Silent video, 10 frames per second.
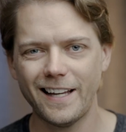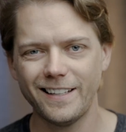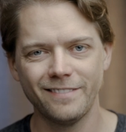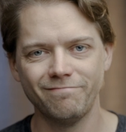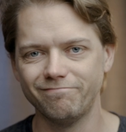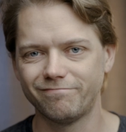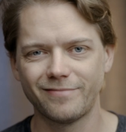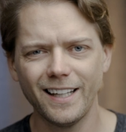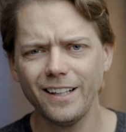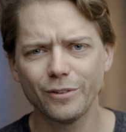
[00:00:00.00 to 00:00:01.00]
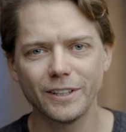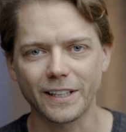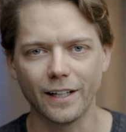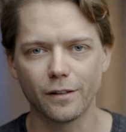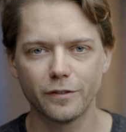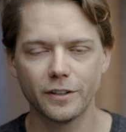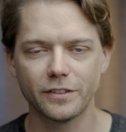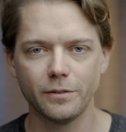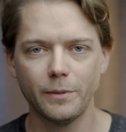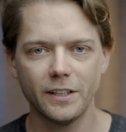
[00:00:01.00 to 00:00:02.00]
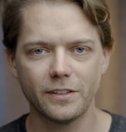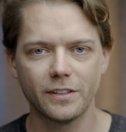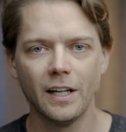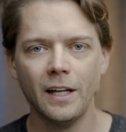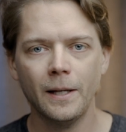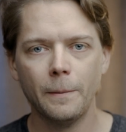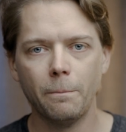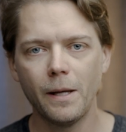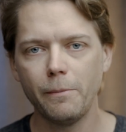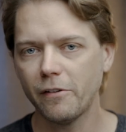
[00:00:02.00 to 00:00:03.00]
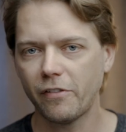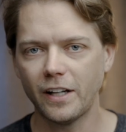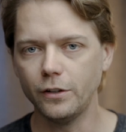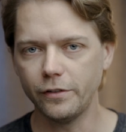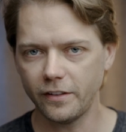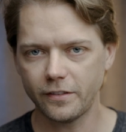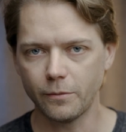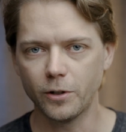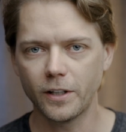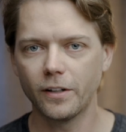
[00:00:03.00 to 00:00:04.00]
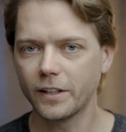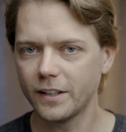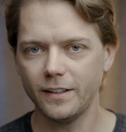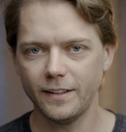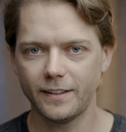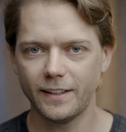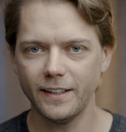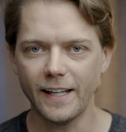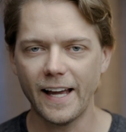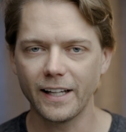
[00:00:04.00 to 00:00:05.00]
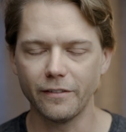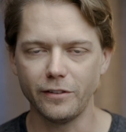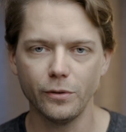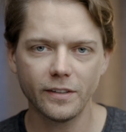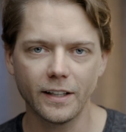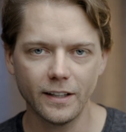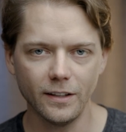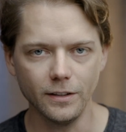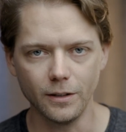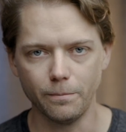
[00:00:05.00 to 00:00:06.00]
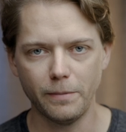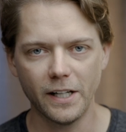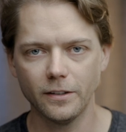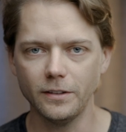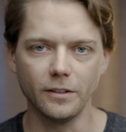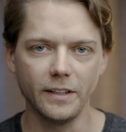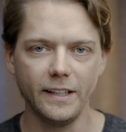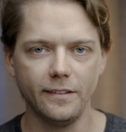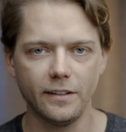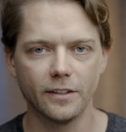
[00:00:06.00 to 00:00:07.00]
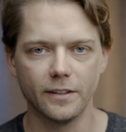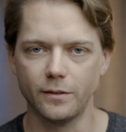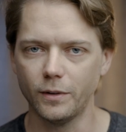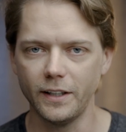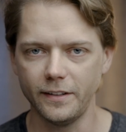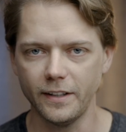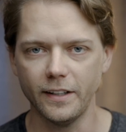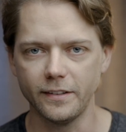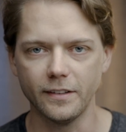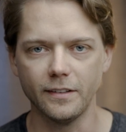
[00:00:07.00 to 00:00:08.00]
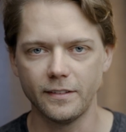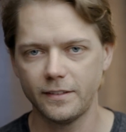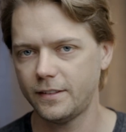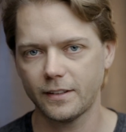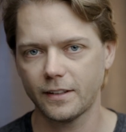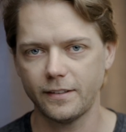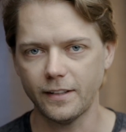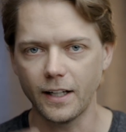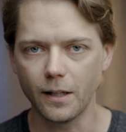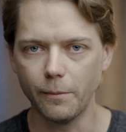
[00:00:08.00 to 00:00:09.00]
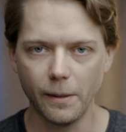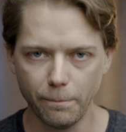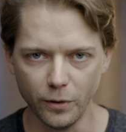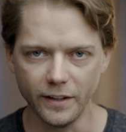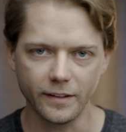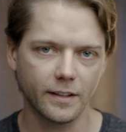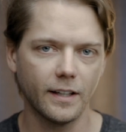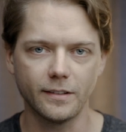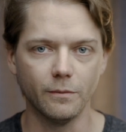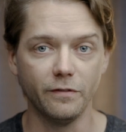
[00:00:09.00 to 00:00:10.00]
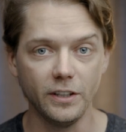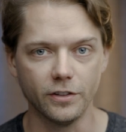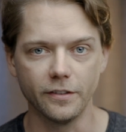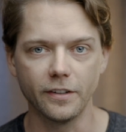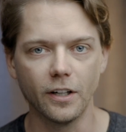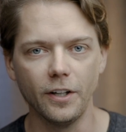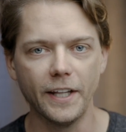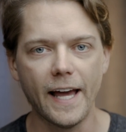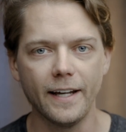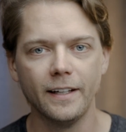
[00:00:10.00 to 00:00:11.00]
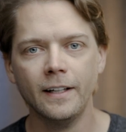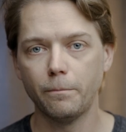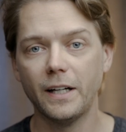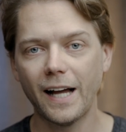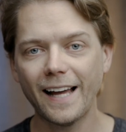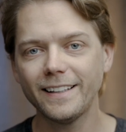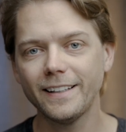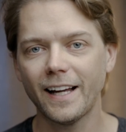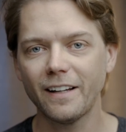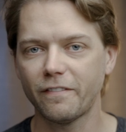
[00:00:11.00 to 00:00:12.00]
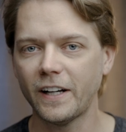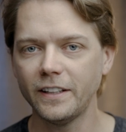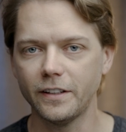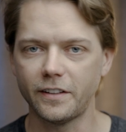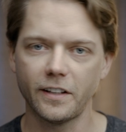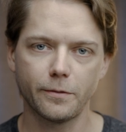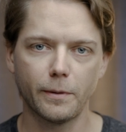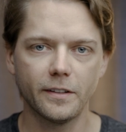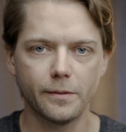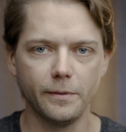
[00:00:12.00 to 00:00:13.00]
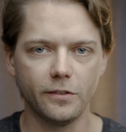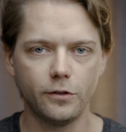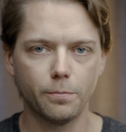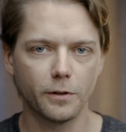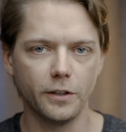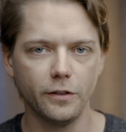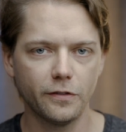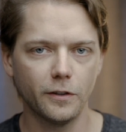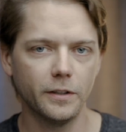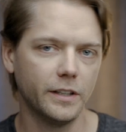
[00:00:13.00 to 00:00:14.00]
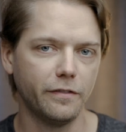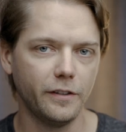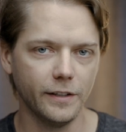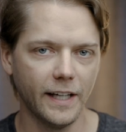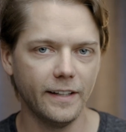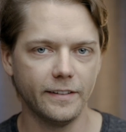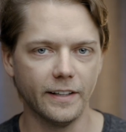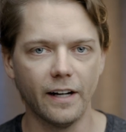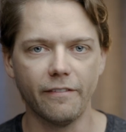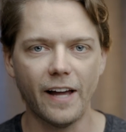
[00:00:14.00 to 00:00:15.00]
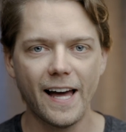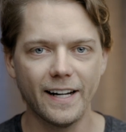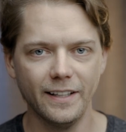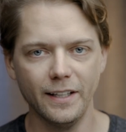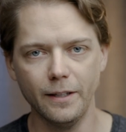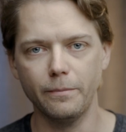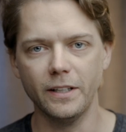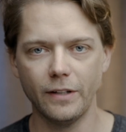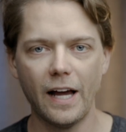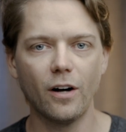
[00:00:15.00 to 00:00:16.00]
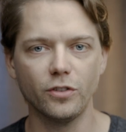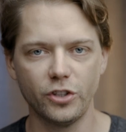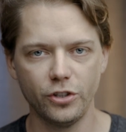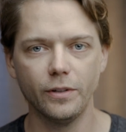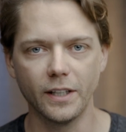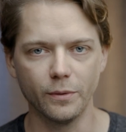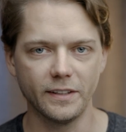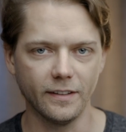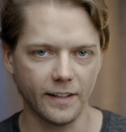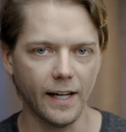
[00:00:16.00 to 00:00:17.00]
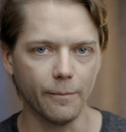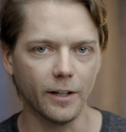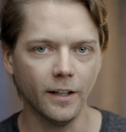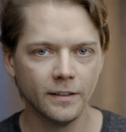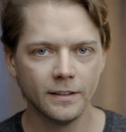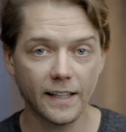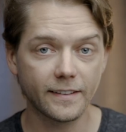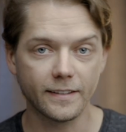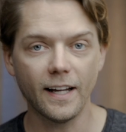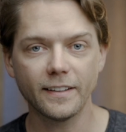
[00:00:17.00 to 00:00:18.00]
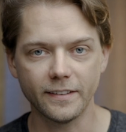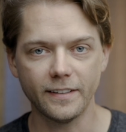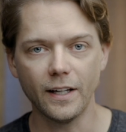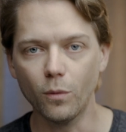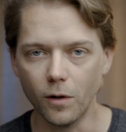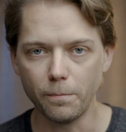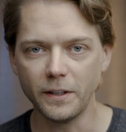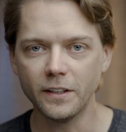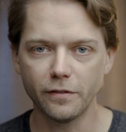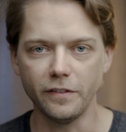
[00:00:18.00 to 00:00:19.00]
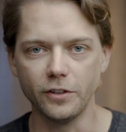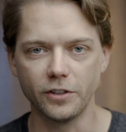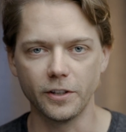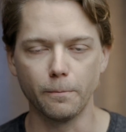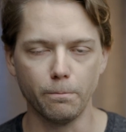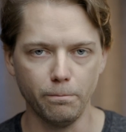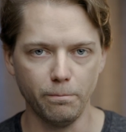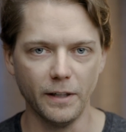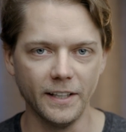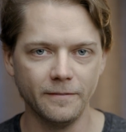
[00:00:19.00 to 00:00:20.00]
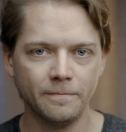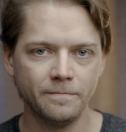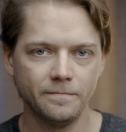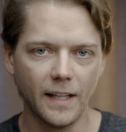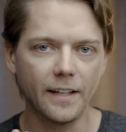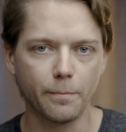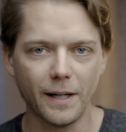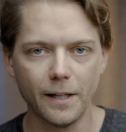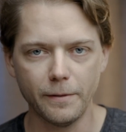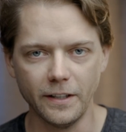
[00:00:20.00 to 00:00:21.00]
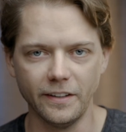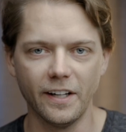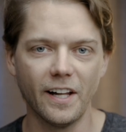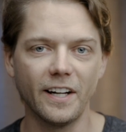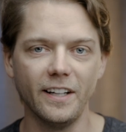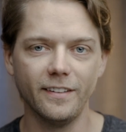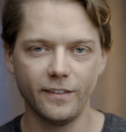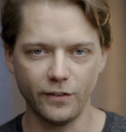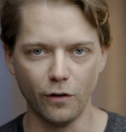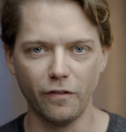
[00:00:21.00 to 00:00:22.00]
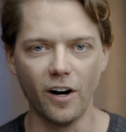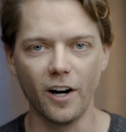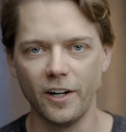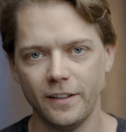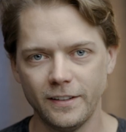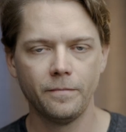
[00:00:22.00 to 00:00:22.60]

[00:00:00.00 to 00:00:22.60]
I didn't really care for it too much. Maybe if I use it some more, I'll get the hang of using it a little better, a little easier in what it does and setting them up with custom features and all that. But I did not find the touch bar to be super useful in the few days that I've had it and been out shooting with this camera. That's not to say it won't be in the future, but that's my opinion on it so far.